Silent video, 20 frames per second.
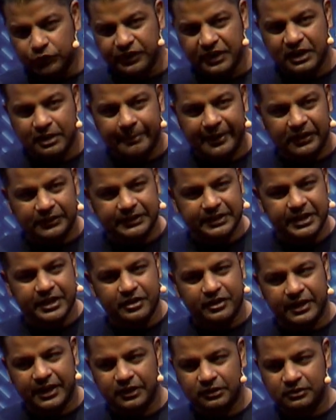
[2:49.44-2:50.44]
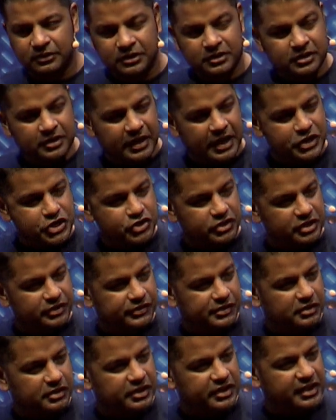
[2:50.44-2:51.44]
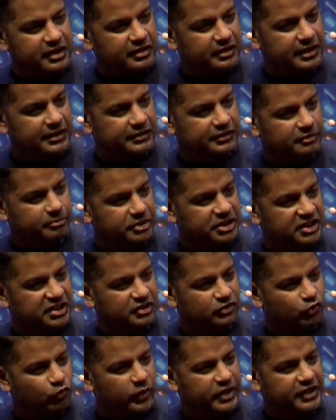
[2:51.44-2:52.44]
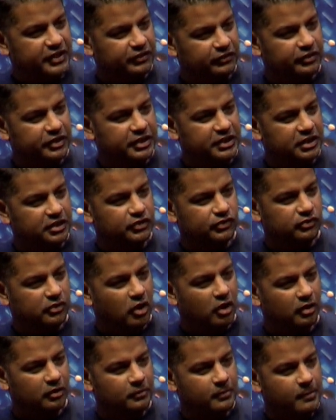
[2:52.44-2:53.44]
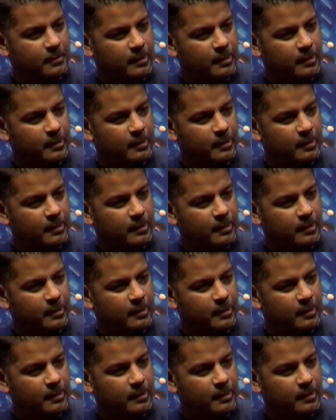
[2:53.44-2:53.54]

think about the internet, and you consider the internet to be 20, 30 years long,